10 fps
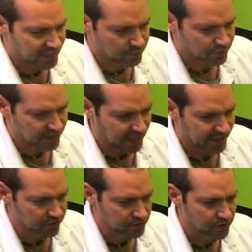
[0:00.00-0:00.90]
I can move the
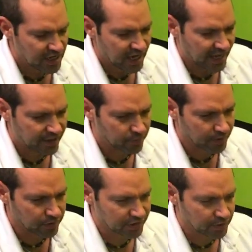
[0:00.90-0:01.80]
ankle. So ankle, we
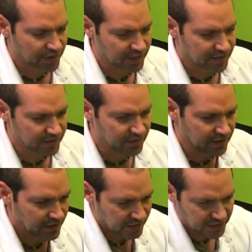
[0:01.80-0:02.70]
really want to get
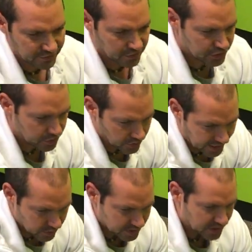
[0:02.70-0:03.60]
the eversion
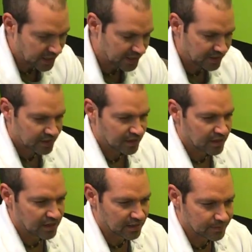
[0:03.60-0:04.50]
or outside
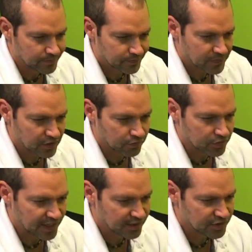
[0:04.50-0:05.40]

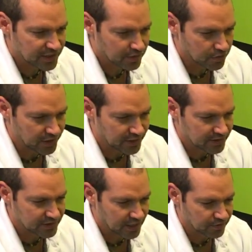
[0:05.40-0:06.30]
rotation there, or
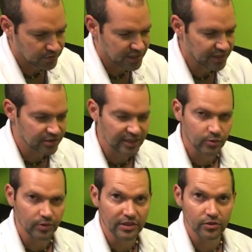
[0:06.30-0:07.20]
inside rotation. That's
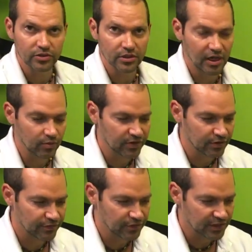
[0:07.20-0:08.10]
what we lose a lot with
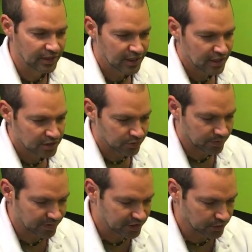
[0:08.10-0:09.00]
our foot. So we
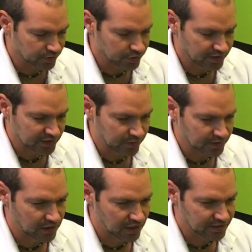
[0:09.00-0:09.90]
want to make sure we're doing that, so
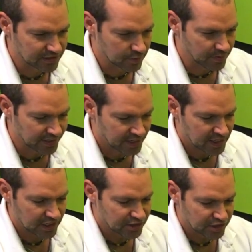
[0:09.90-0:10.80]
lock this out by
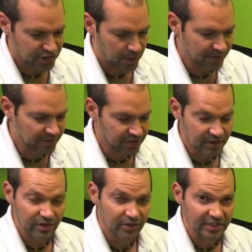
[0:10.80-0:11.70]
stopping
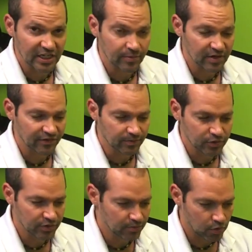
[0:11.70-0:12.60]
the tibia from
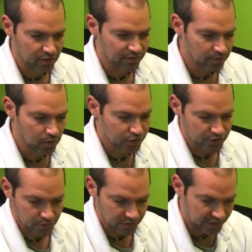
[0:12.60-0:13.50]
doing more of the
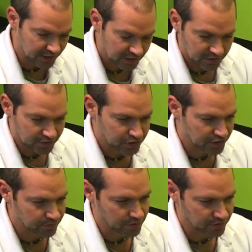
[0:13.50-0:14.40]
motion, or the
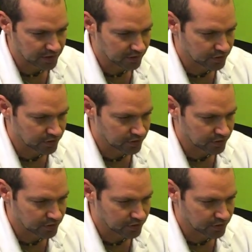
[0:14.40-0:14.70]
shin bone here.